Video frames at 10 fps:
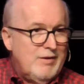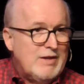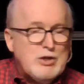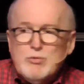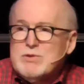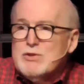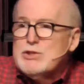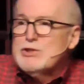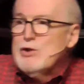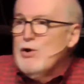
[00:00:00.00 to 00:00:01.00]
as you
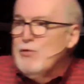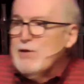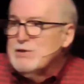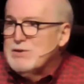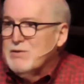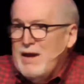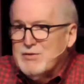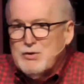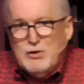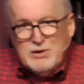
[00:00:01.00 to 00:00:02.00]
serve as
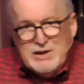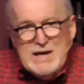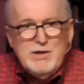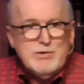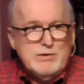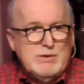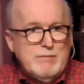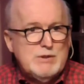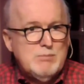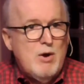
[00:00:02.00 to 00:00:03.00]
leaders
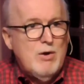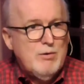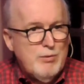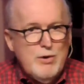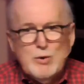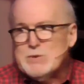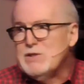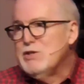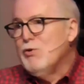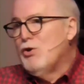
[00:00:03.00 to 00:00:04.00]
of small groups,
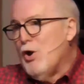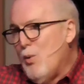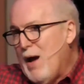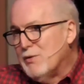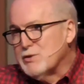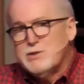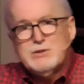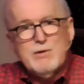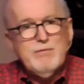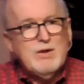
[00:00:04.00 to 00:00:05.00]
as you go out to
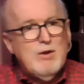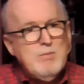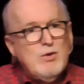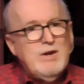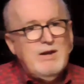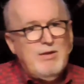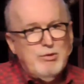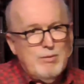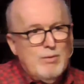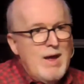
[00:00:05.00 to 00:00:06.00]
serve the community
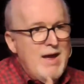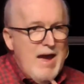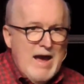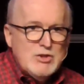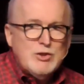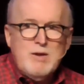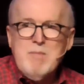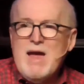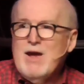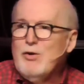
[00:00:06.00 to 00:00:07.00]
through Ashley
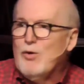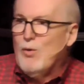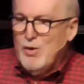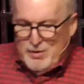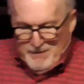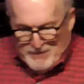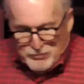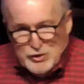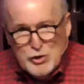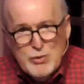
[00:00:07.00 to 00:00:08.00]
Manor or
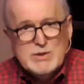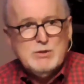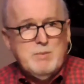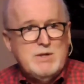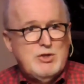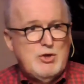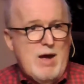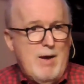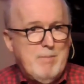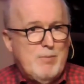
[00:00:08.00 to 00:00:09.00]
the Christmas
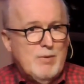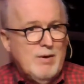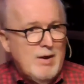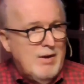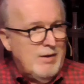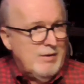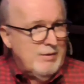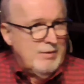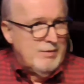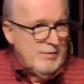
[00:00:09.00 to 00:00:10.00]
shop or
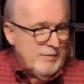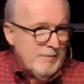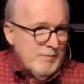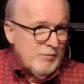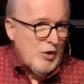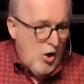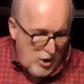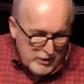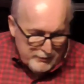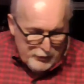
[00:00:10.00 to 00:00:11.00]
the
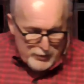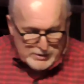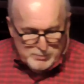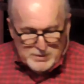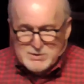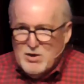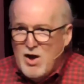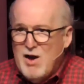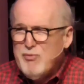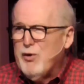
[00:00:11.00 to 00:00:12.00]
Heart of Christmas
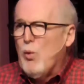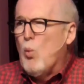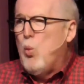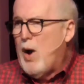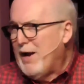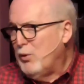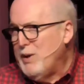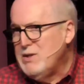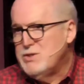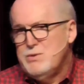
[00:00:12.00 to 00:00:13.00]
offering, why do
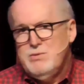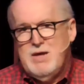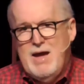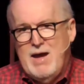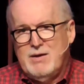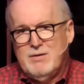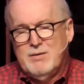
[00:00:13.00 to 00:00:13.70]
we do that?